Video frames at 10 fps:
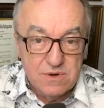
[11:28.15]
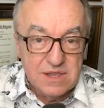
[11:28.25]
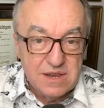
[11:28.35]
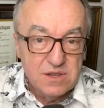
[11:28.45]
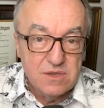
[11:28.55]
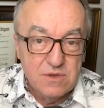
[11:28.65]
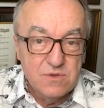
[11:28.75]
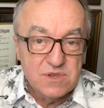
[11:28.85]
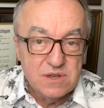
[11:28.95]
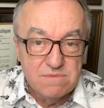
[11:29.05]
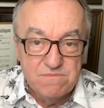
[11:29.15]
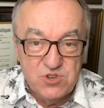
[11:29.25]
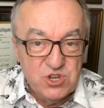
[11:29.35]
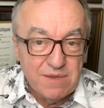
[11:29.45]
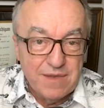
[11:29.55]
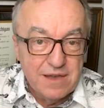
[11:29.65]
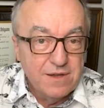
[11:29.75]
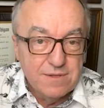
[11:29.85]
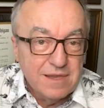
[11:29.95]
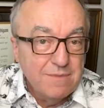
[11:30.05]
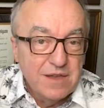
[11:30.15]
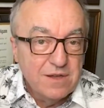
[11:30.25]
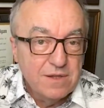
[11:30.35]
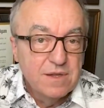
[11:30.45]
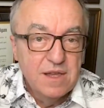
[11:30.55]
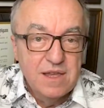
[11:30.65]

need to use a Gmail email